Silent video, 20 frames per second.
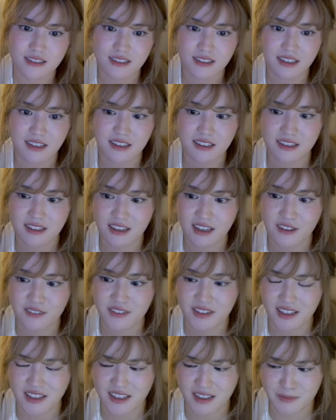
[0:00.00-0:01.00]
Like, I
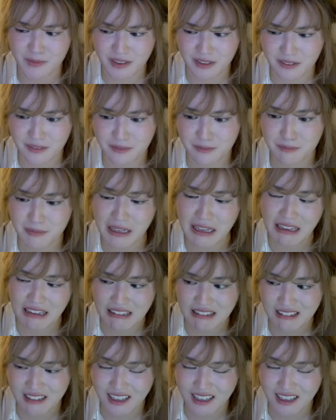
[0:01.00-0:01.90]
feel like I've been paying,